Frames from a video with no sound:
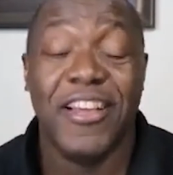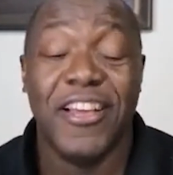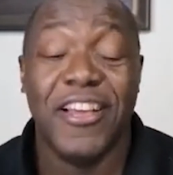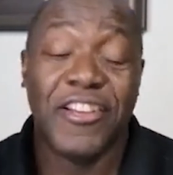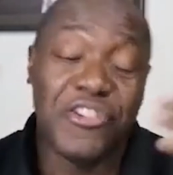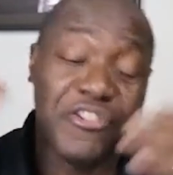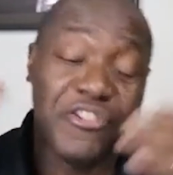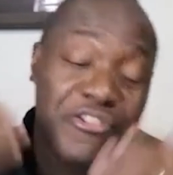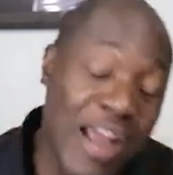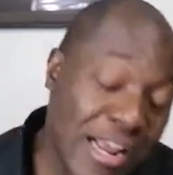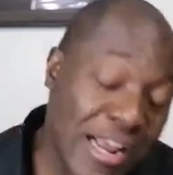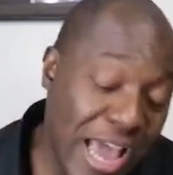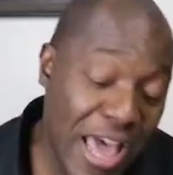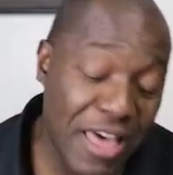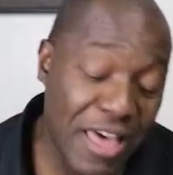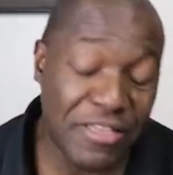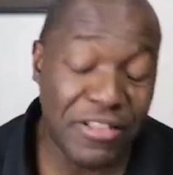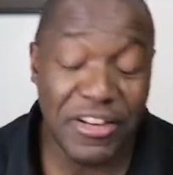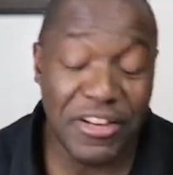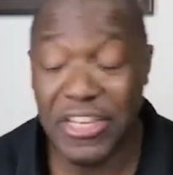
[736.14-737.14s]
track
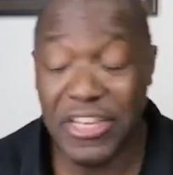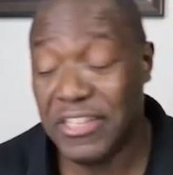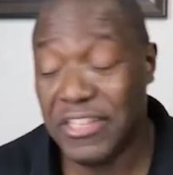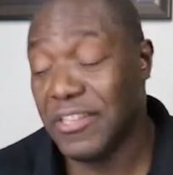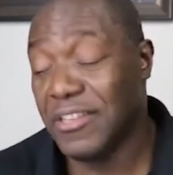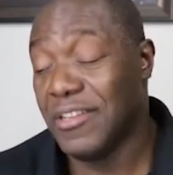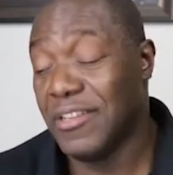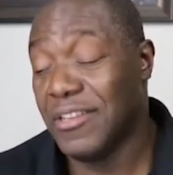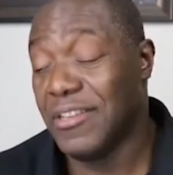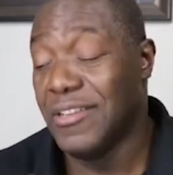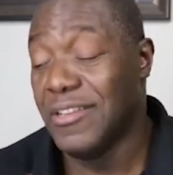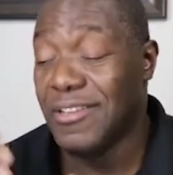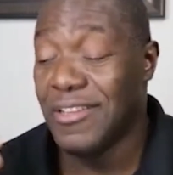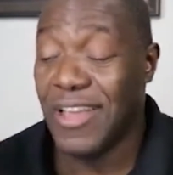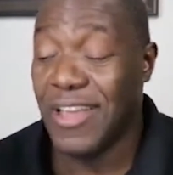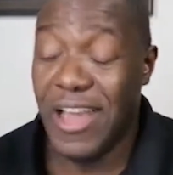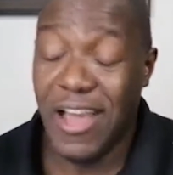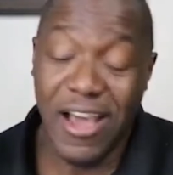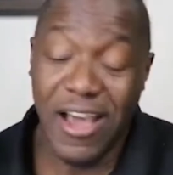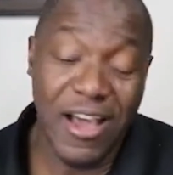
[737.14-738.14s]
athlete,
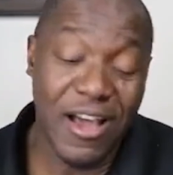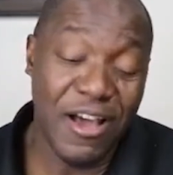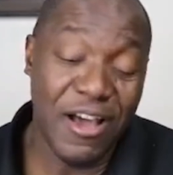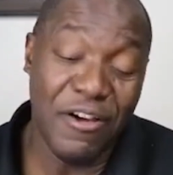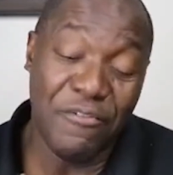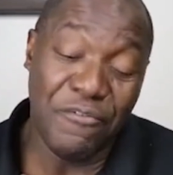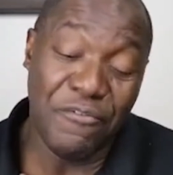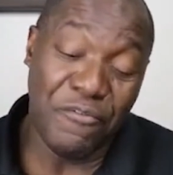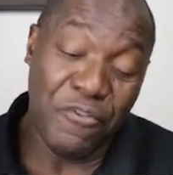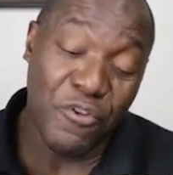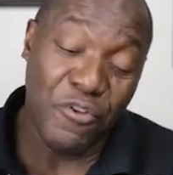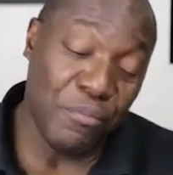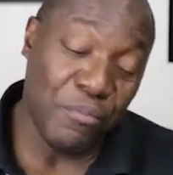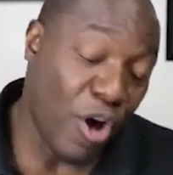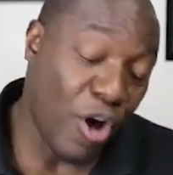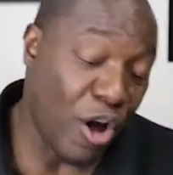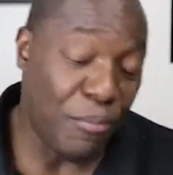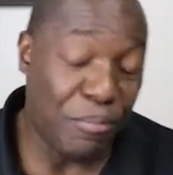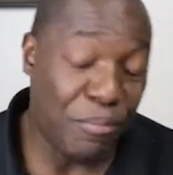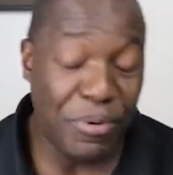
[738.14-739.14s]
uh,
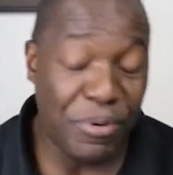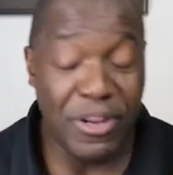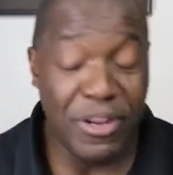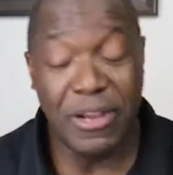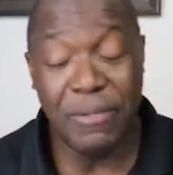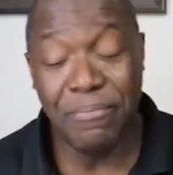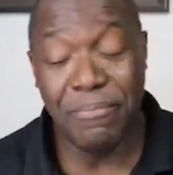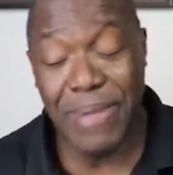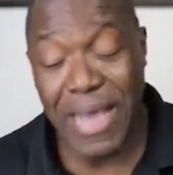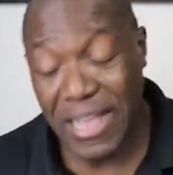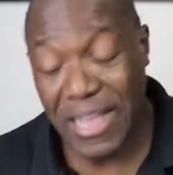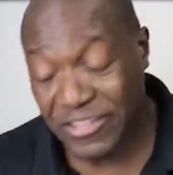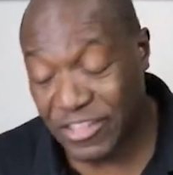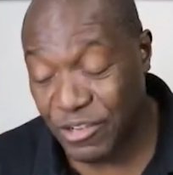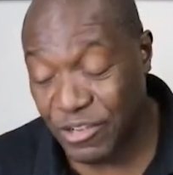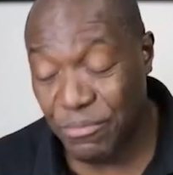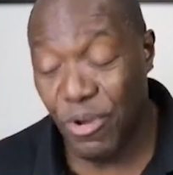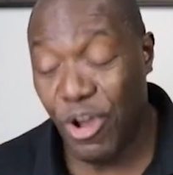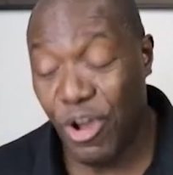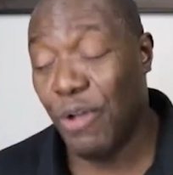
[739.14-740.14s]
football player,
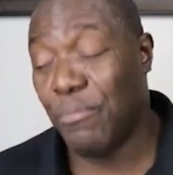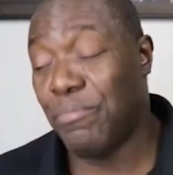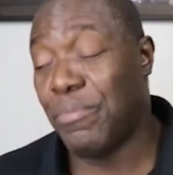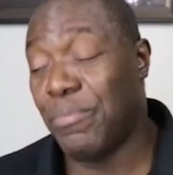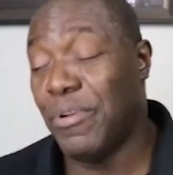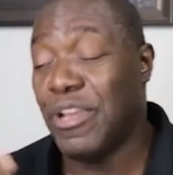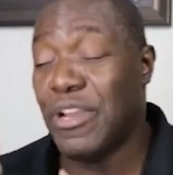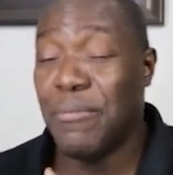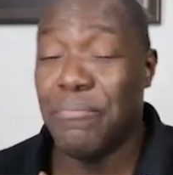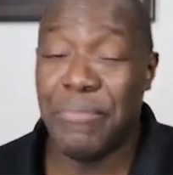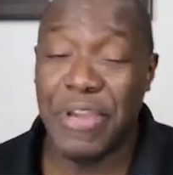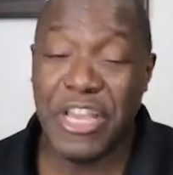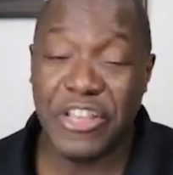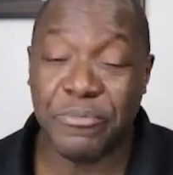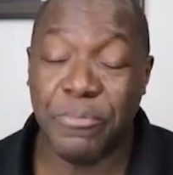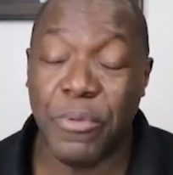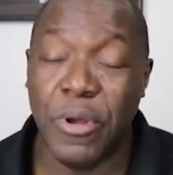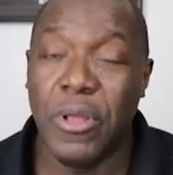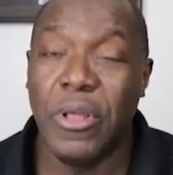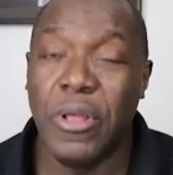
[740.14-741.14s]
basketball player,
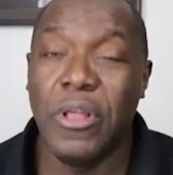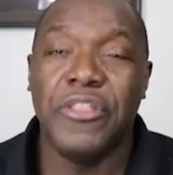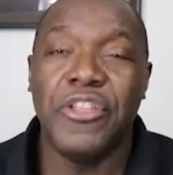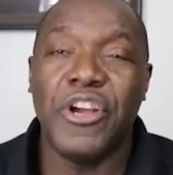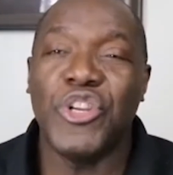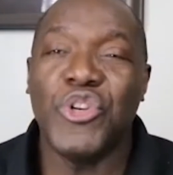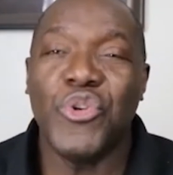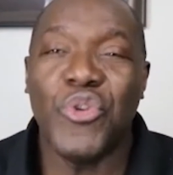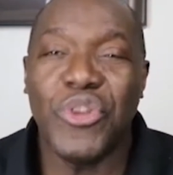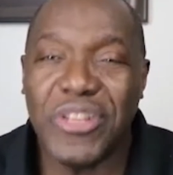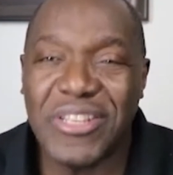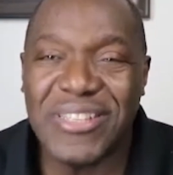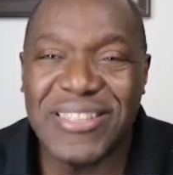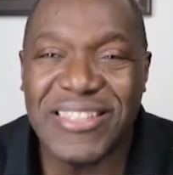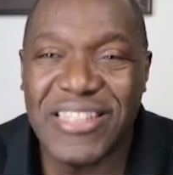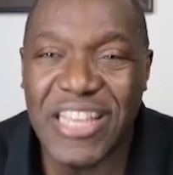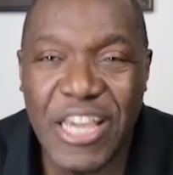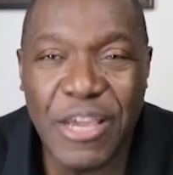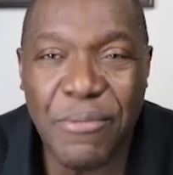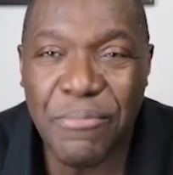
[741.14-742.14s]
baseball, they're doing the
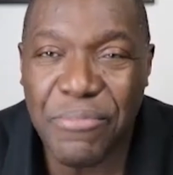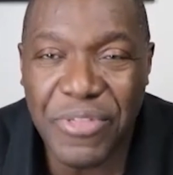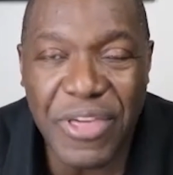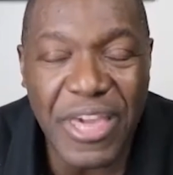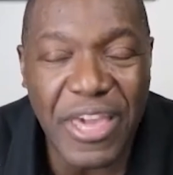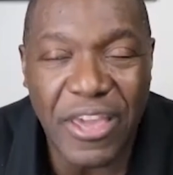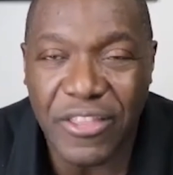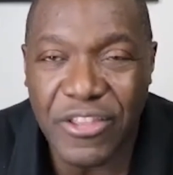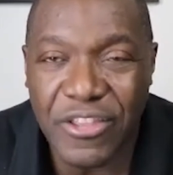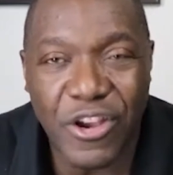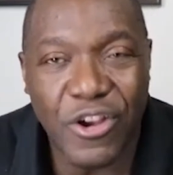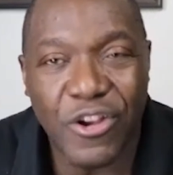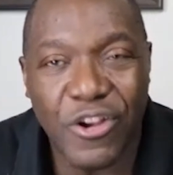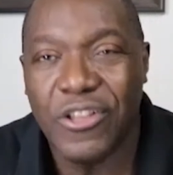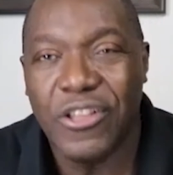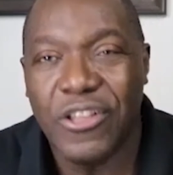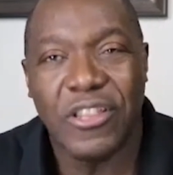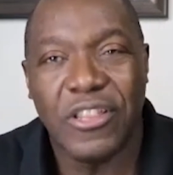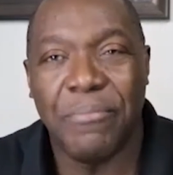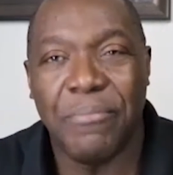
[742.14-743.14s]
same thing. They're
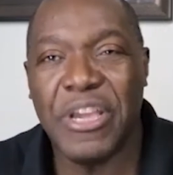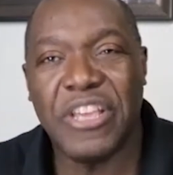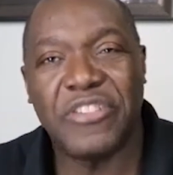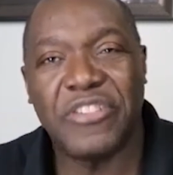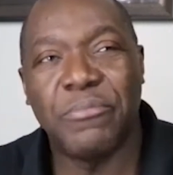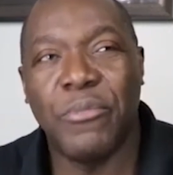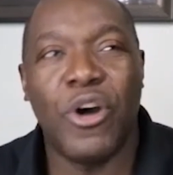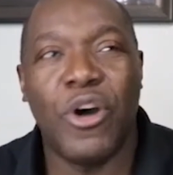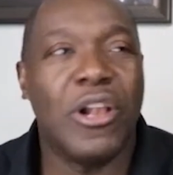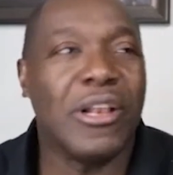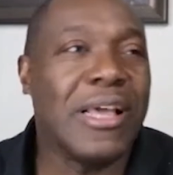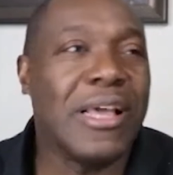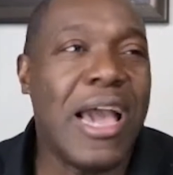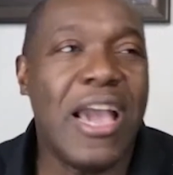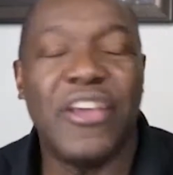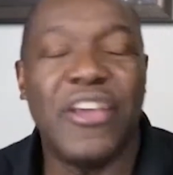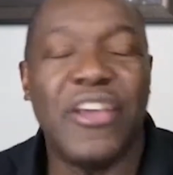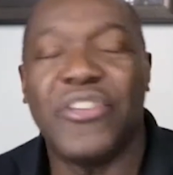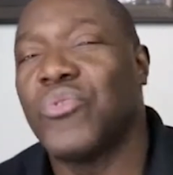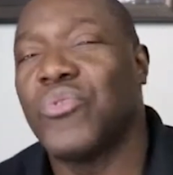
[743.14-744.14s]
the baseball
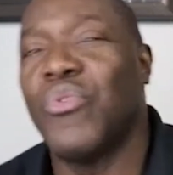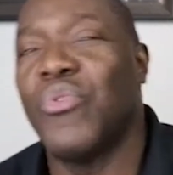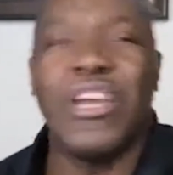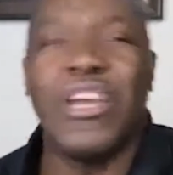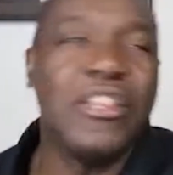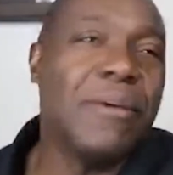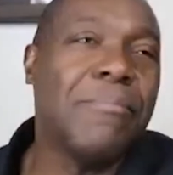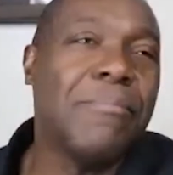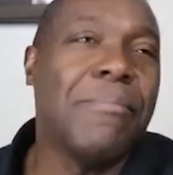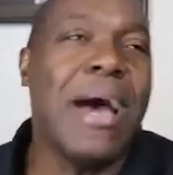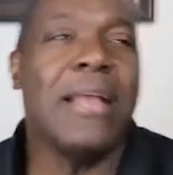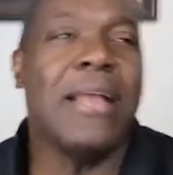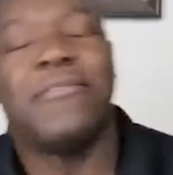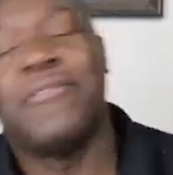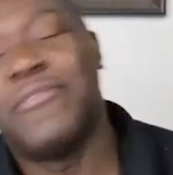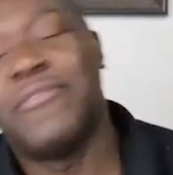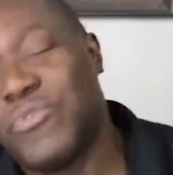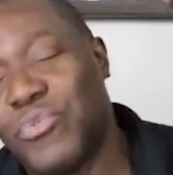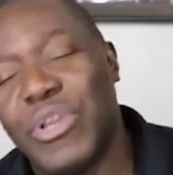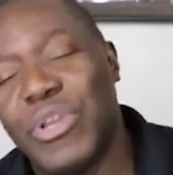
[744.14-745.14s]
guy swinging the bat,
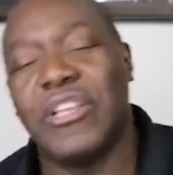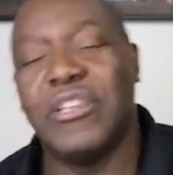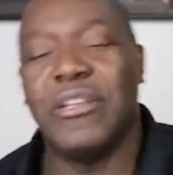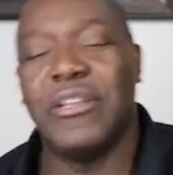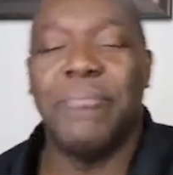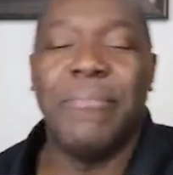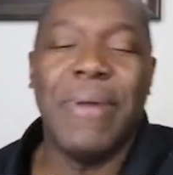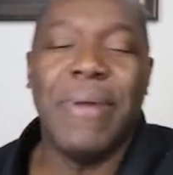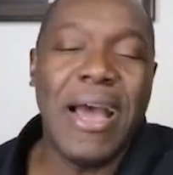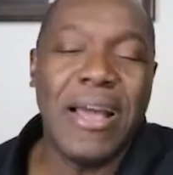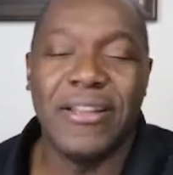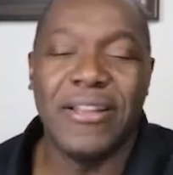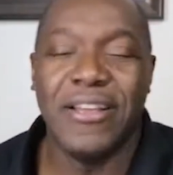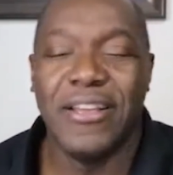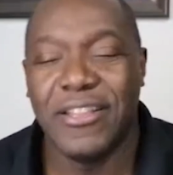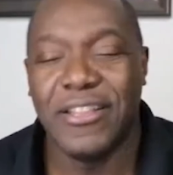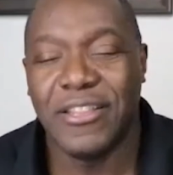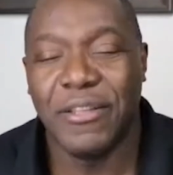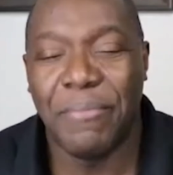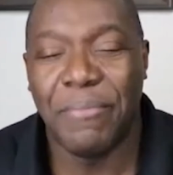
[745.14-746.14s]
swinging the bat.
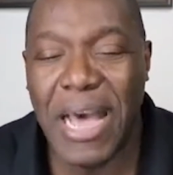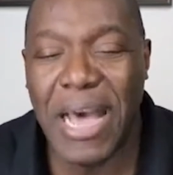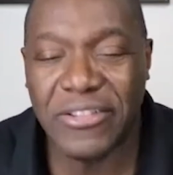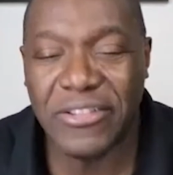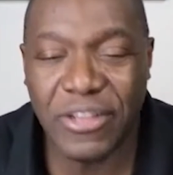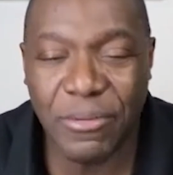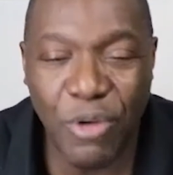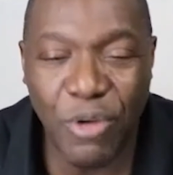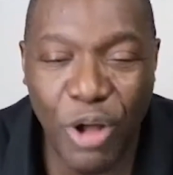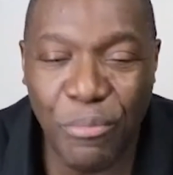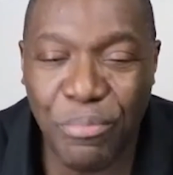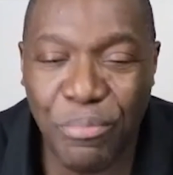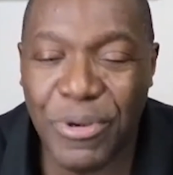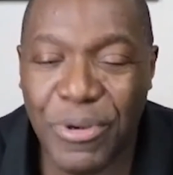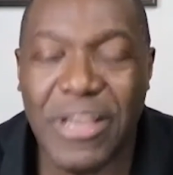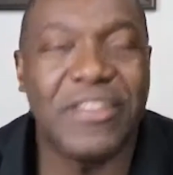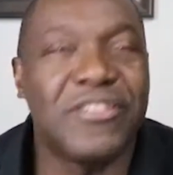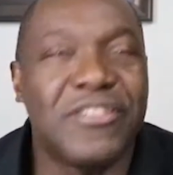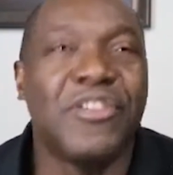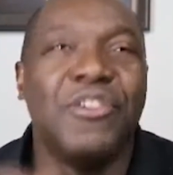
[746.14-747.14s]
The basketball
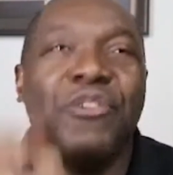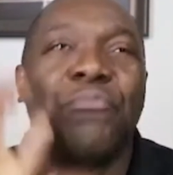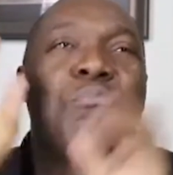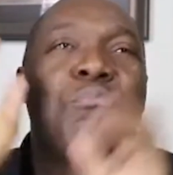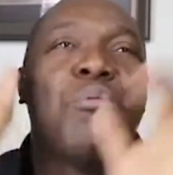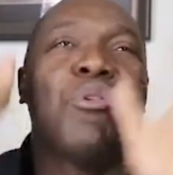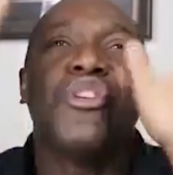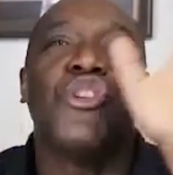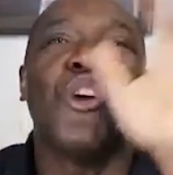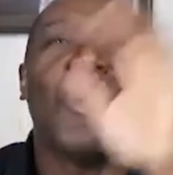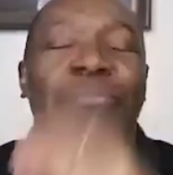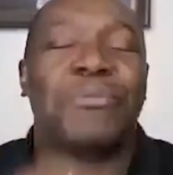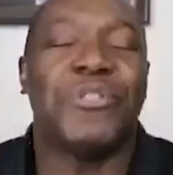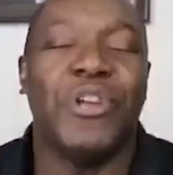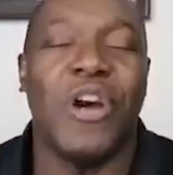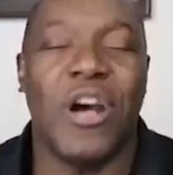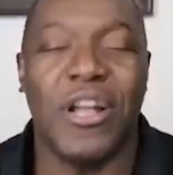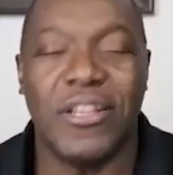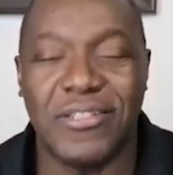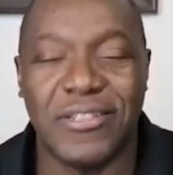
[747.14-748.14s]
players putting up
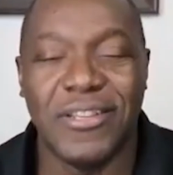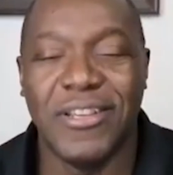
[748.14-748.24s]
shots